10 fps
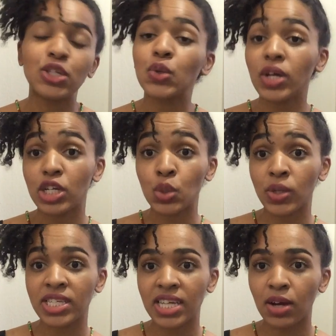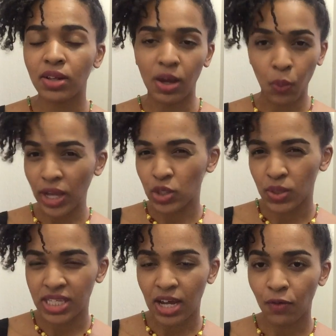doing a twist out, a wet
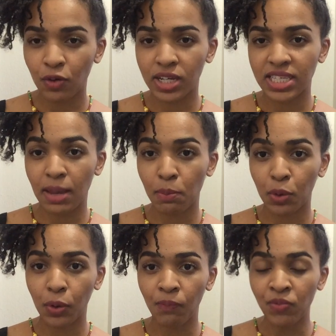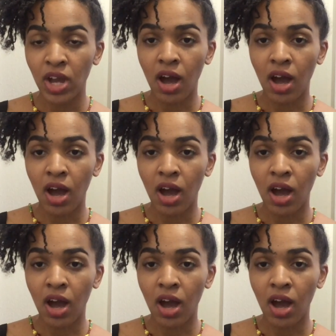twist out, for example,